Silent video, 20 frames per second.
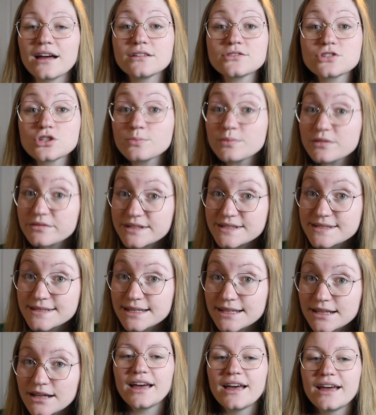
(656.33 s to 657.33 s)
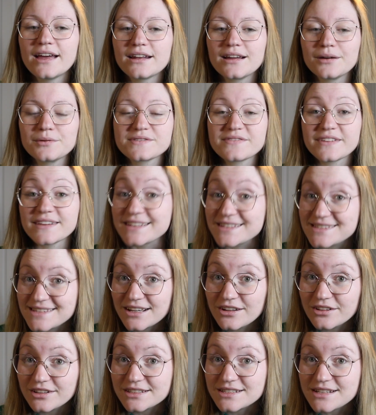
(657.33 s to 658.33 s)
super risky and I was feeling
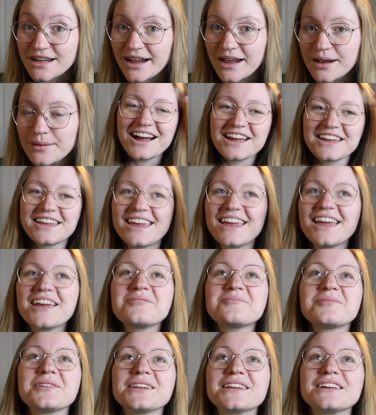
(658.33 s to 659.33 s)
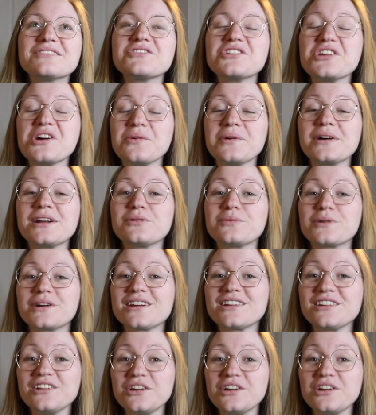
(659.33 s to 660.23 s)
sick all the time. I can't believe no one at work